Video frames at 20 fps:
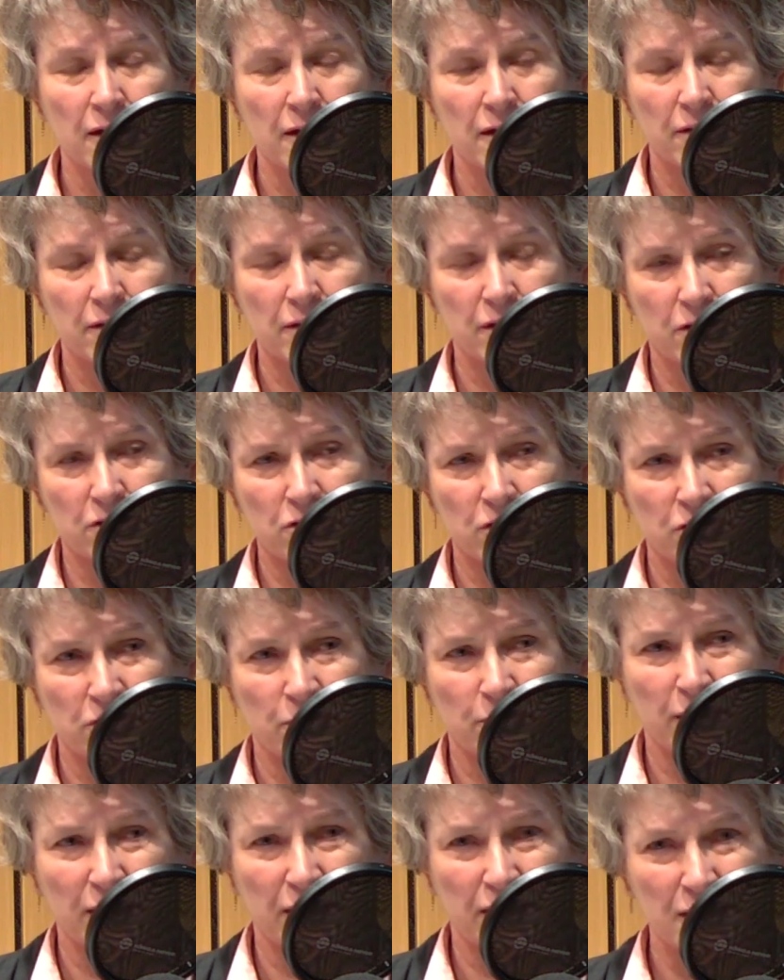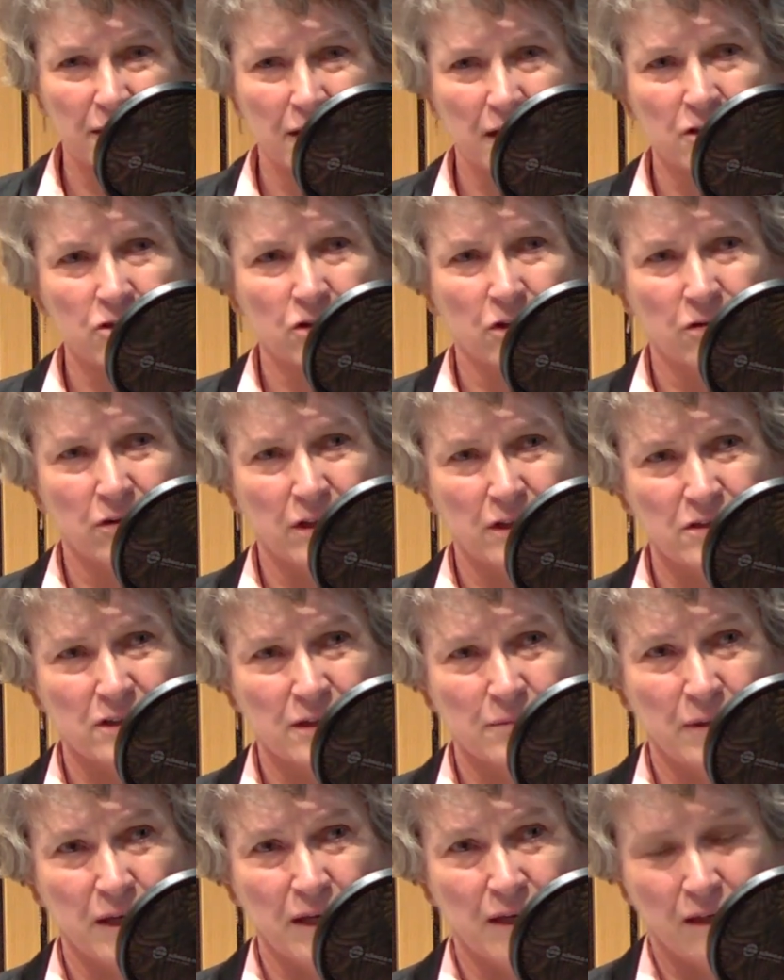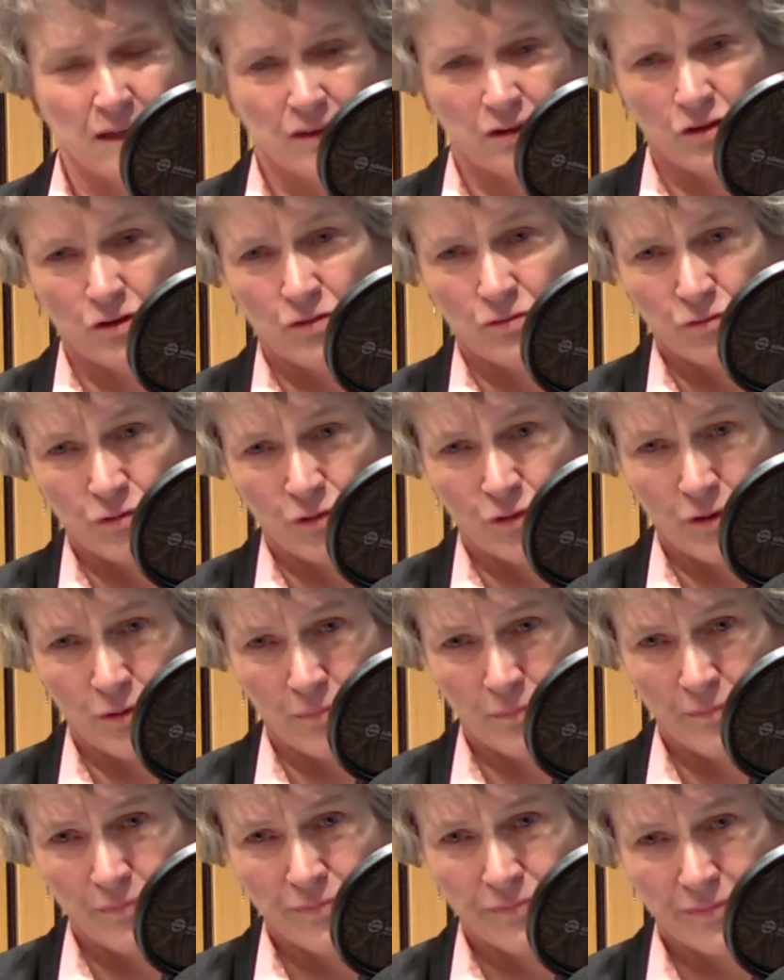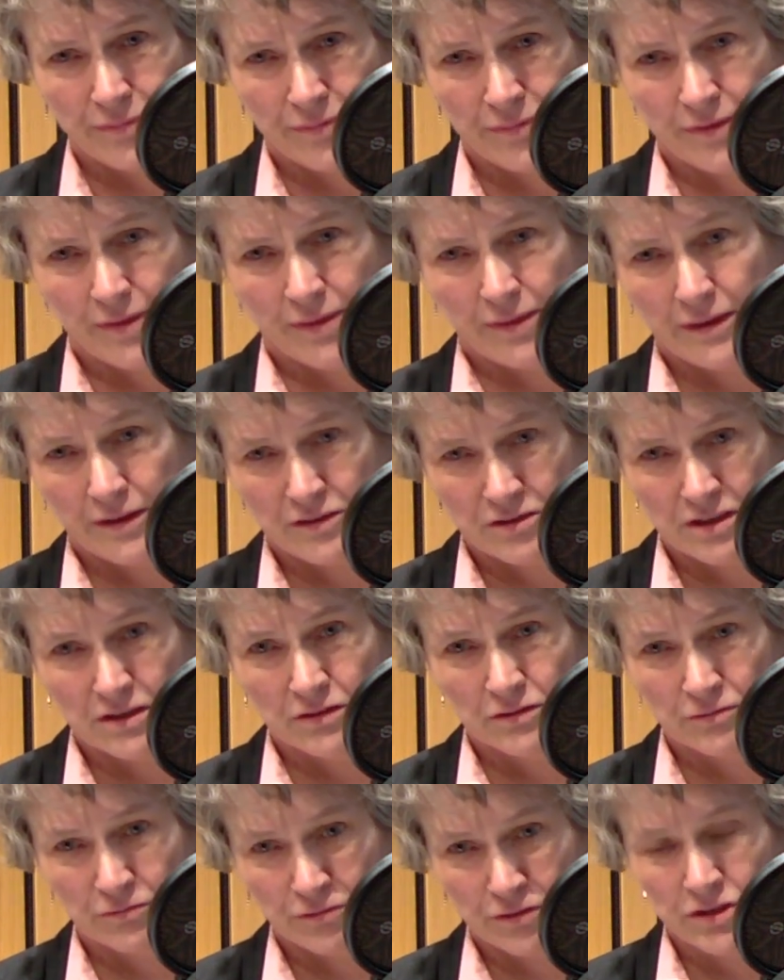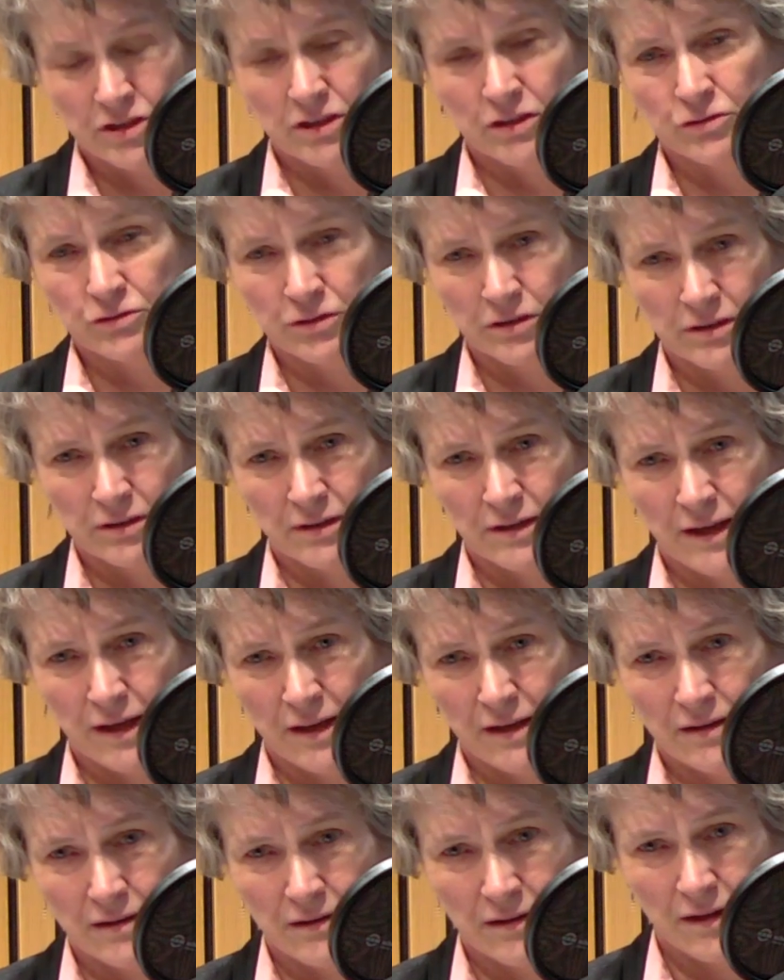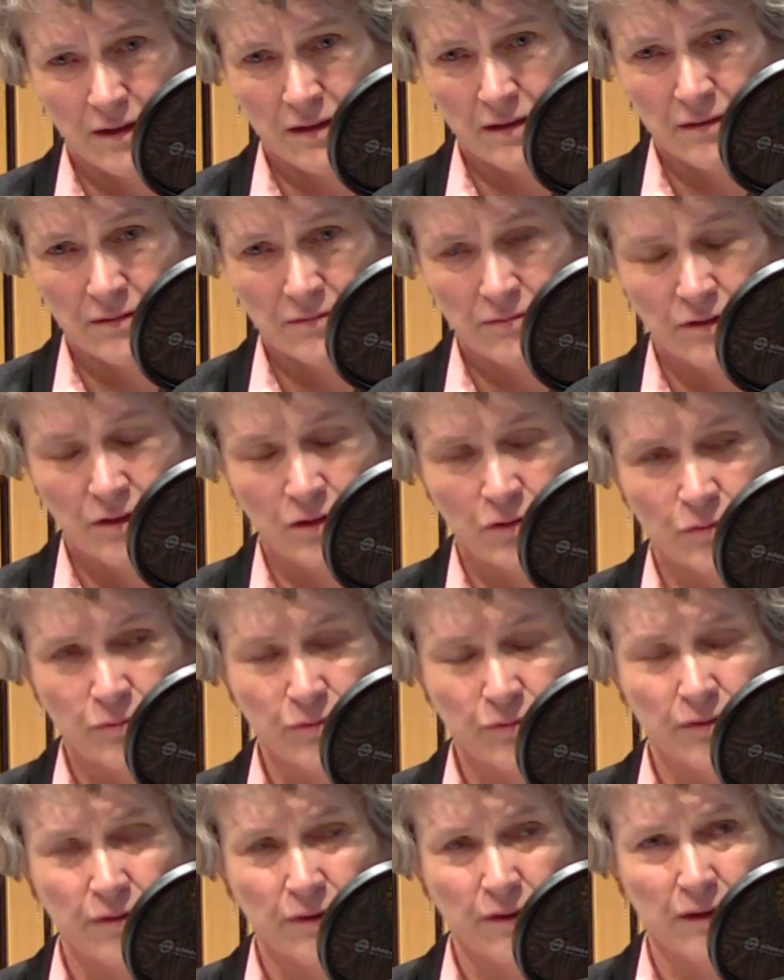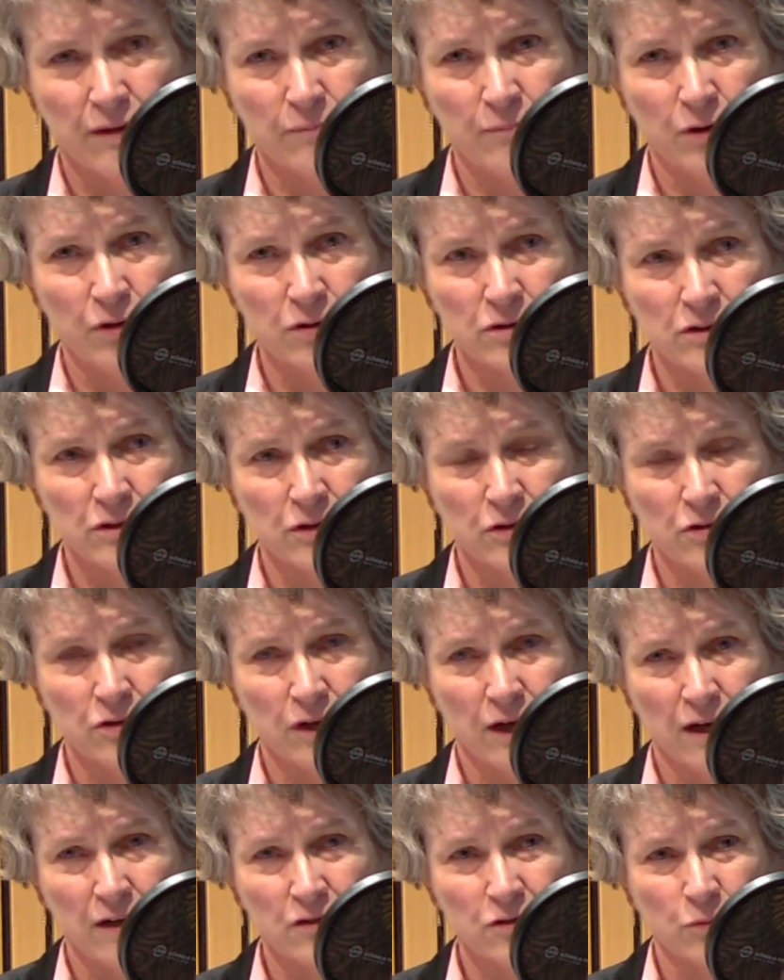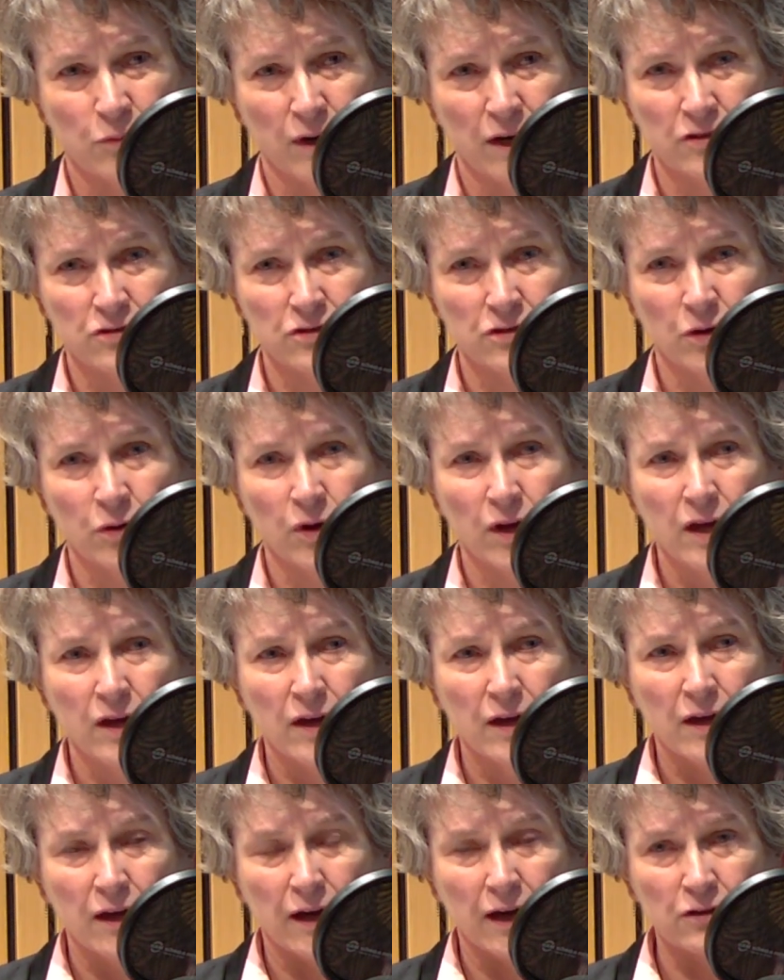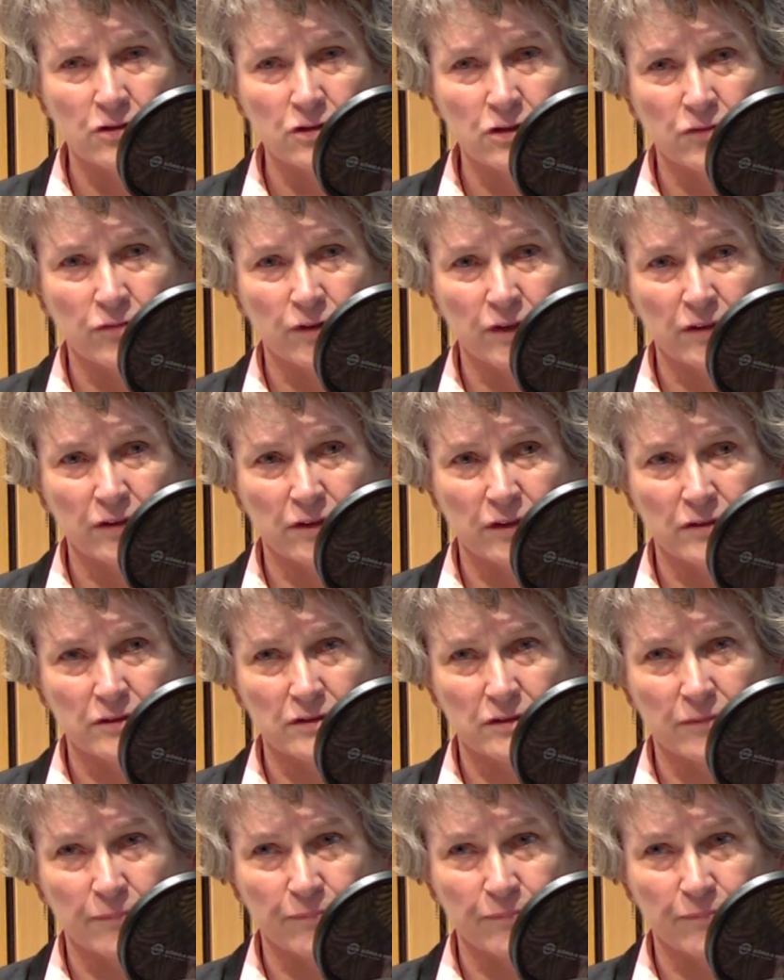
that children in Bangladesh are actually making the uniform for children in parts of the UK to wear? So I just felt that